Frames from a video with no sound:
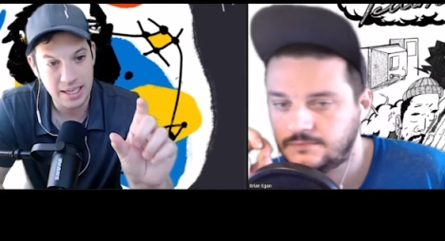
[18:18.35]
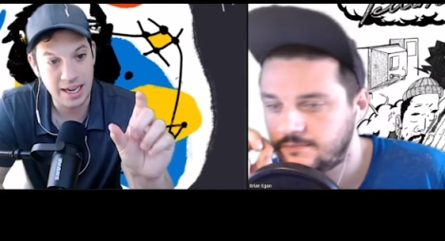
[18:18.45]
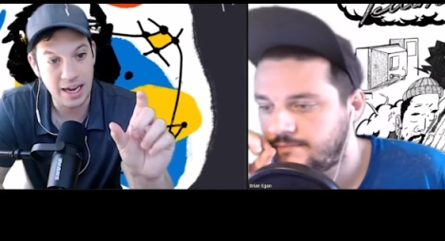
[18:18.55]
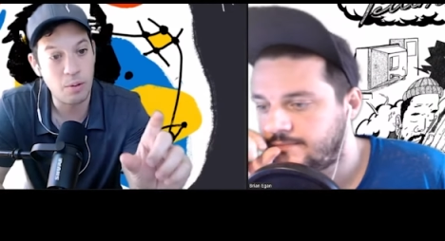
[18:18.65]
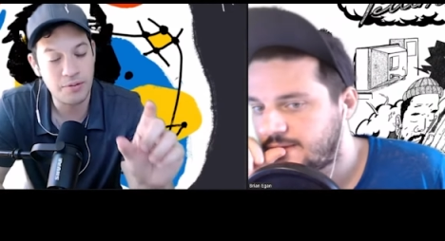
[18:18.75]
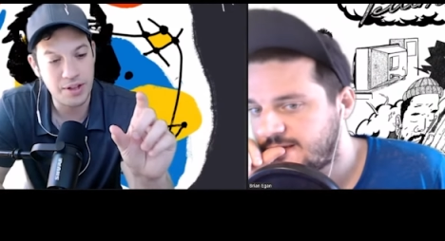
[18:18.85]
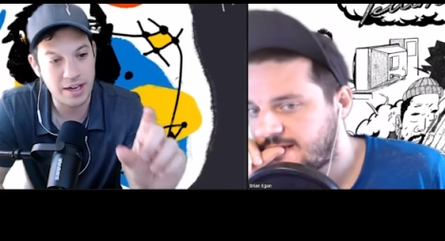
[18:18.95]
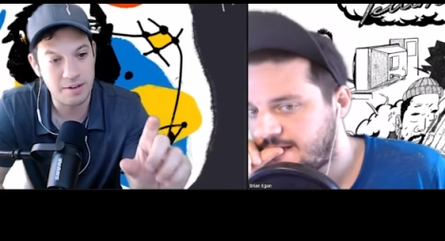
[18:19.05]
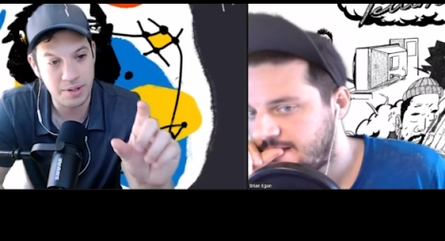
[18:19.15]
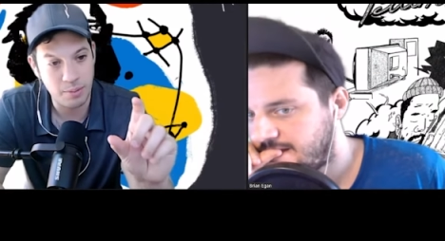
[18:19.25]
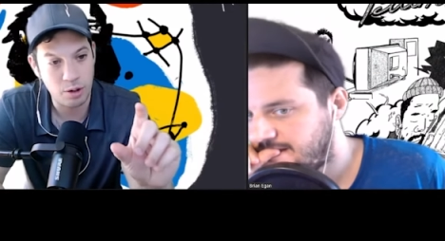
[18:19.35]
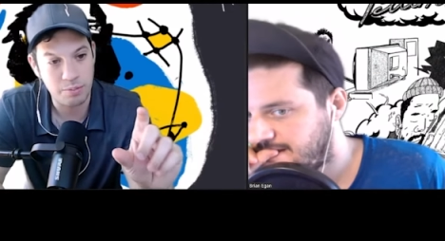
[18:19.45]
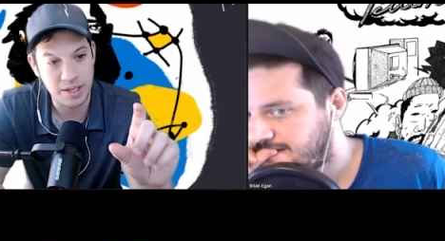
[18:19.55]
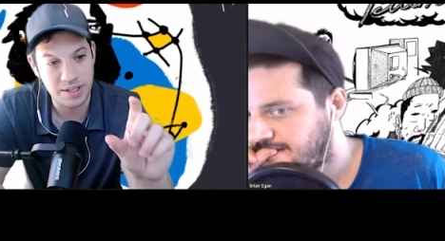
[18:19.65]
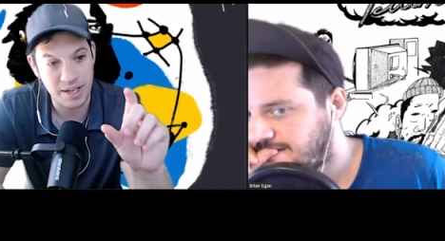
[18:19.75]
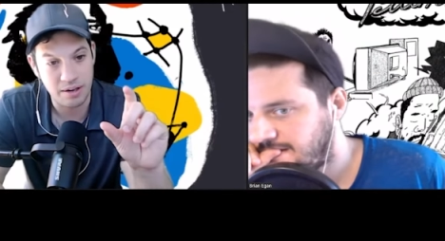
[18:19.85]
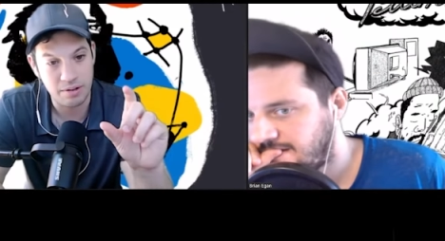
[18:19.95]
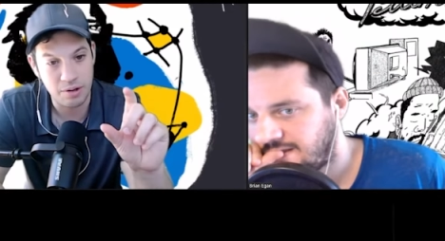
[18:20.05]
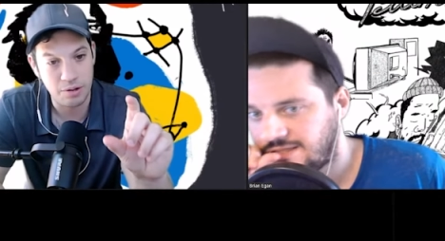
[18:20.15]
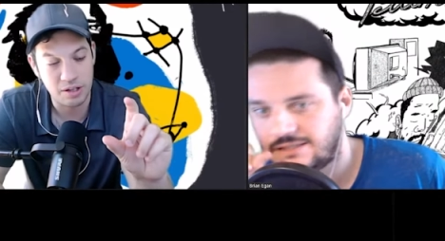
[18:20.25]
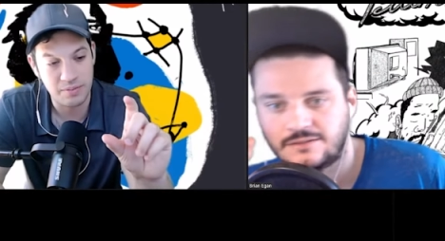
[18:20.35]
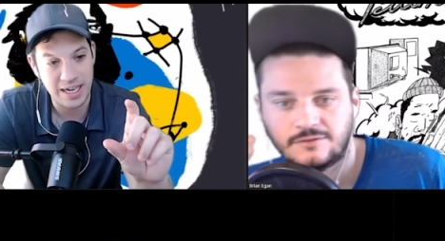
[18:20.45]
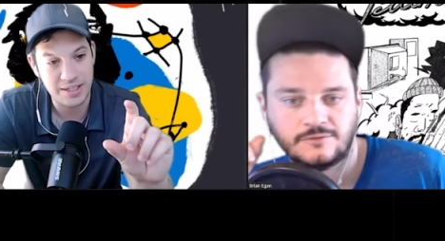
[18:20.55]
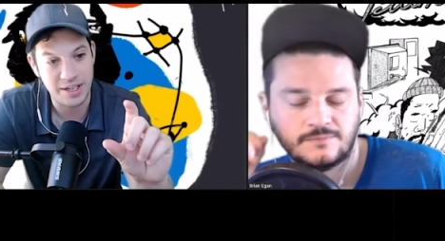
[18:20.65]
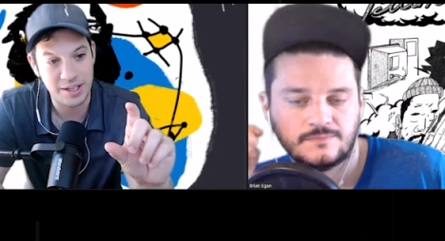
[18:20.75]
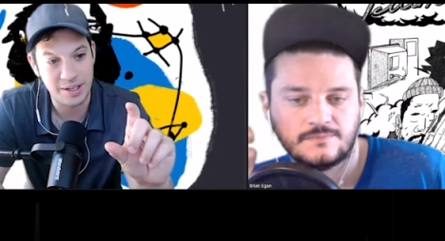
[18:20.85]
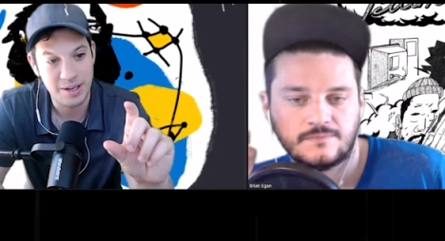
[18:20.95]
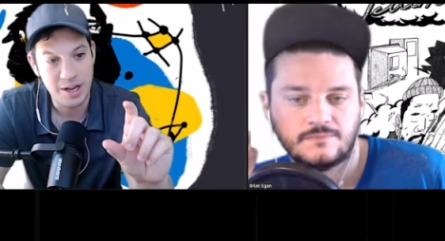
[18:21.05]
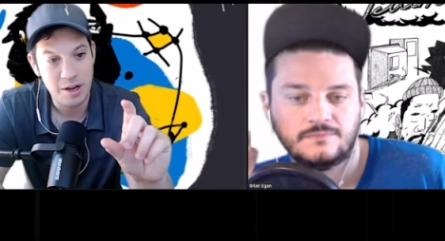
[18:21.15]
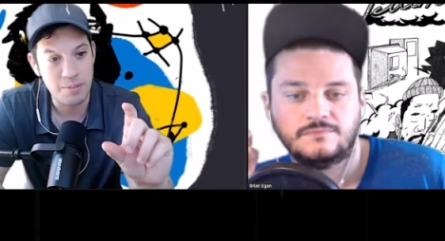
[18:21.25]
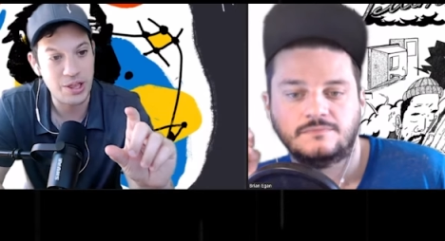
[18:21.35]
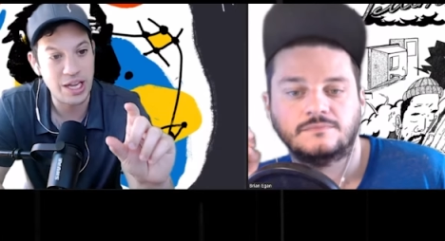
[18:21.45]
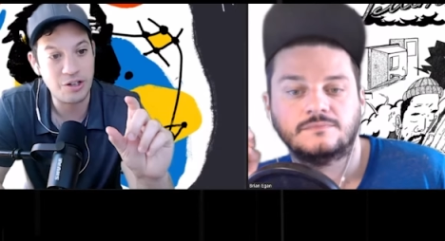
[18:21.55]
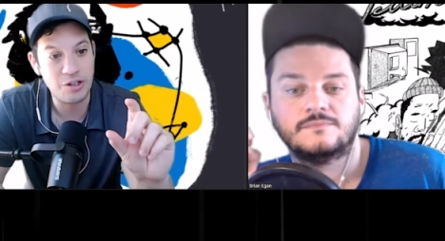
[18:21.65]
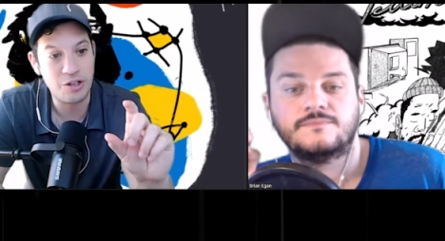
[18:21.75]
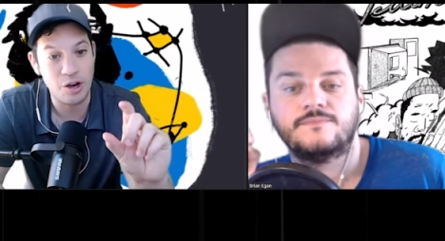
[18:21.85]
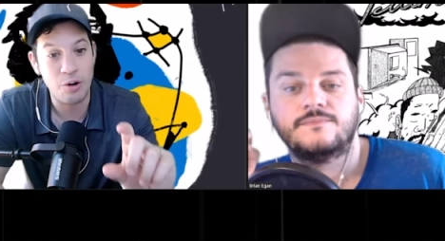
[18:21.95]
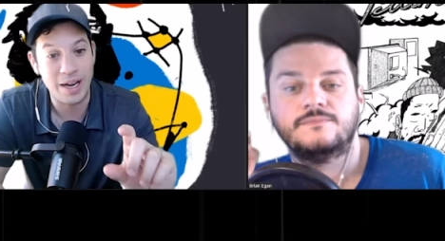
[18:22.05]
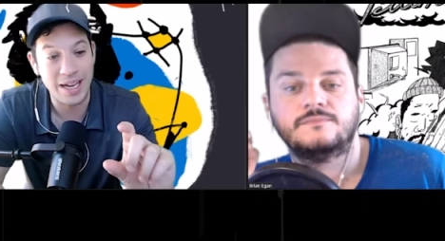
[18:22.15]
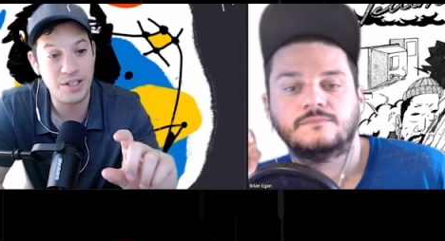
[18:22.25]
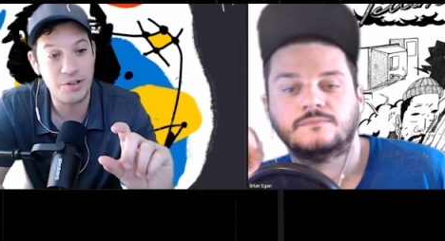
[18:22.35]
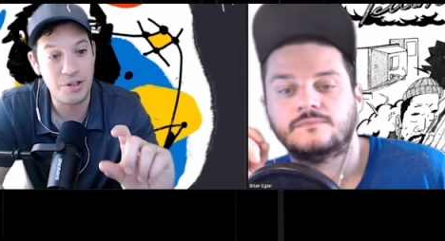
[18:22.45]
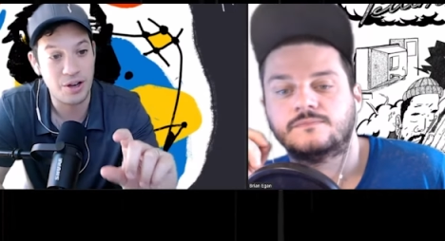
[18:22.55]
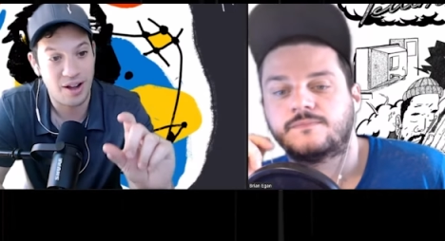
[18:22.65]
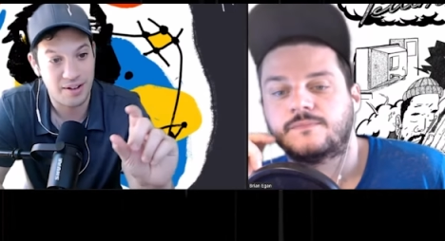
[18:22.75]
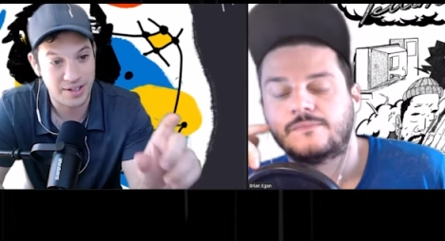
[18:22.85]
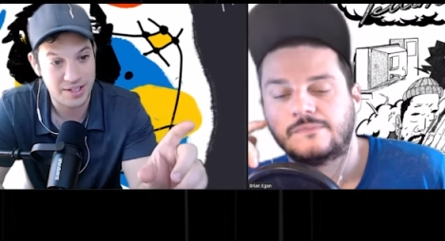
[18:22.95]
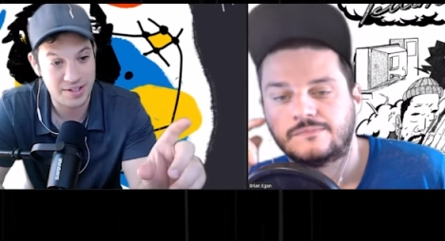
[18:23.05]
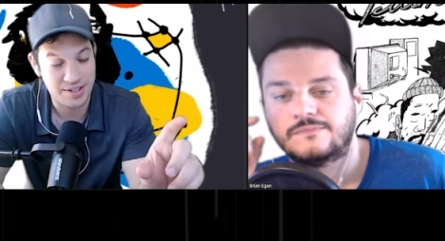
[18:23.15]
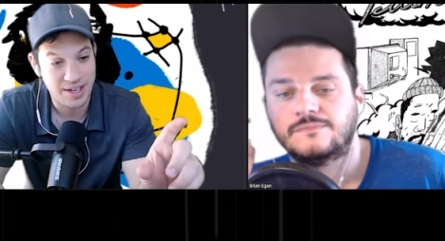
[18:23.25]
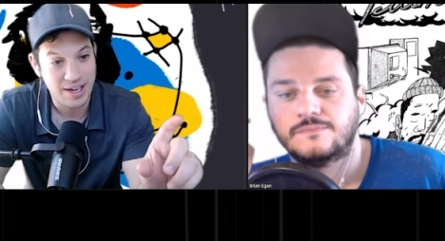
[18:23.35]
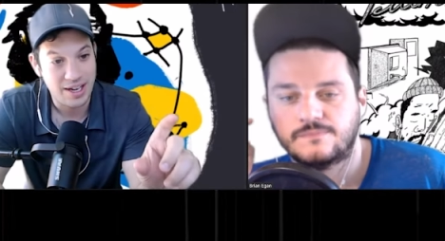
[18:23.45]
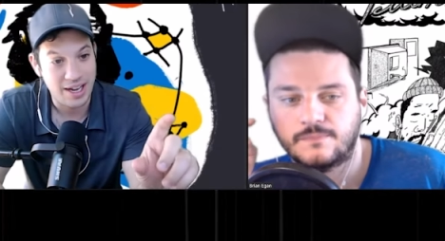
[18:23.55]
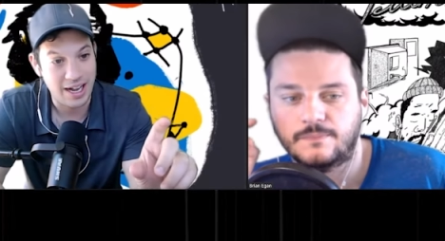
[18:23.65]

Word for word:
Speaker 1: can't work for that company anymore because they are no longer vaccinated, but they could go into the office mm.